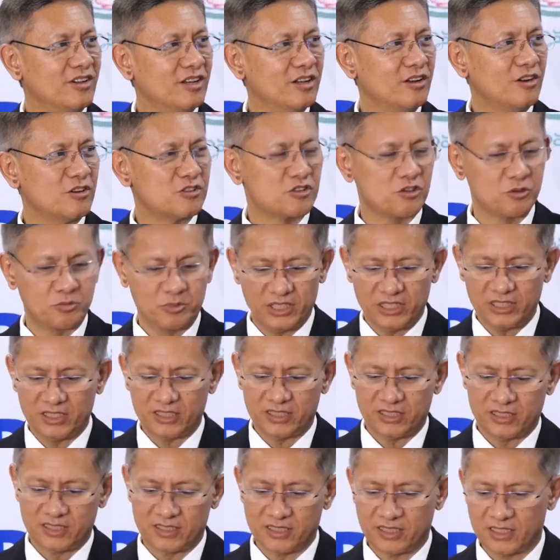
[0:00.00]
will also
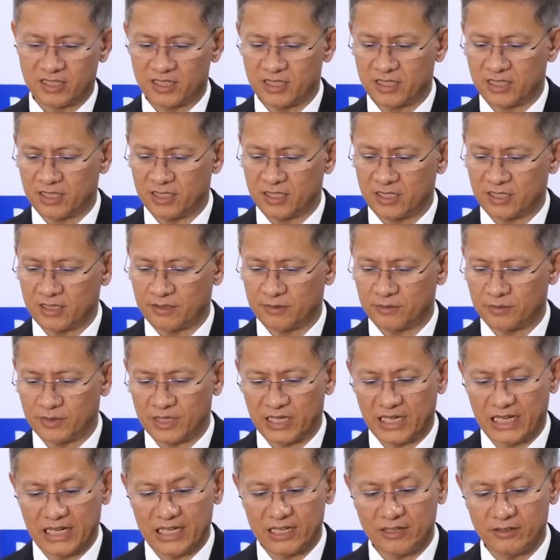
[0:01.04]
be
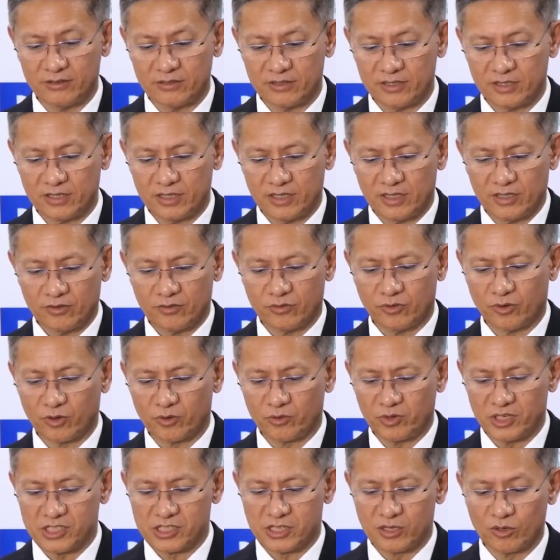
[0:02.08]
held, for
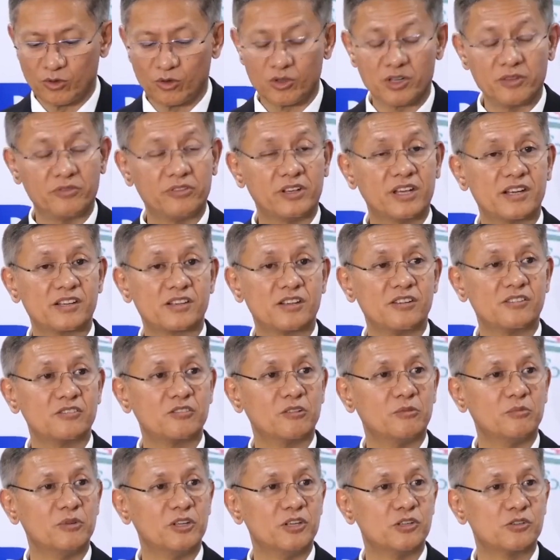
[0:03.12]
which notifications
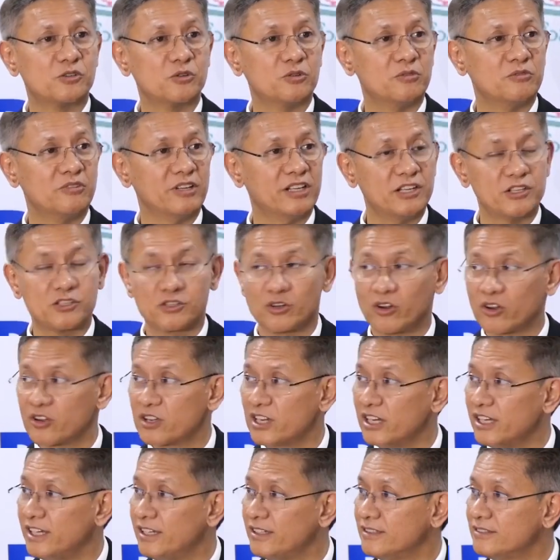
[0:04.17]
will be issued very
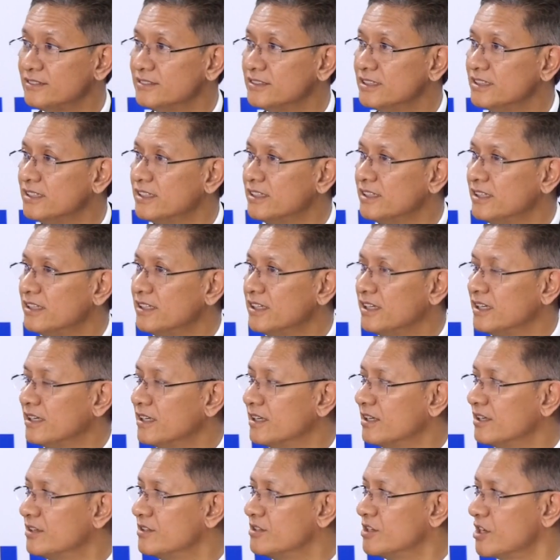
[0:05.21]
shortly.
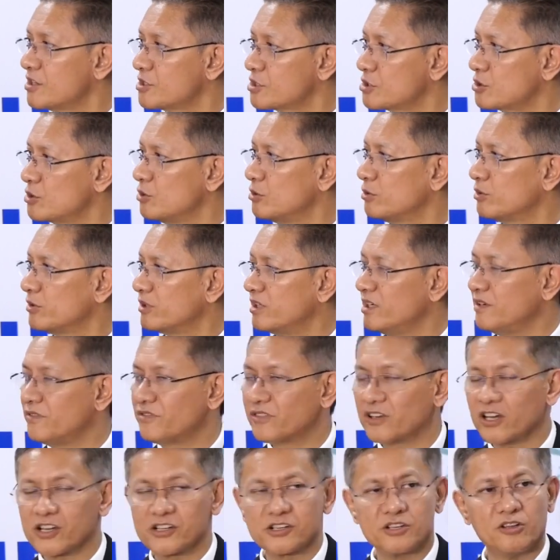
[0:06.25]
Just to
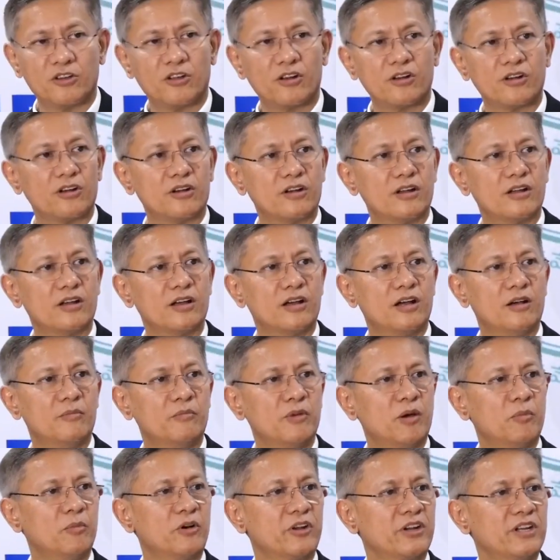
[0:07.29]
refresh your
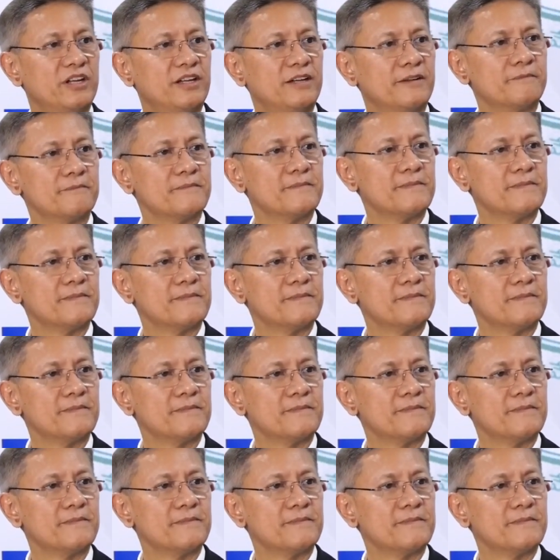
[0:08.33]
memory,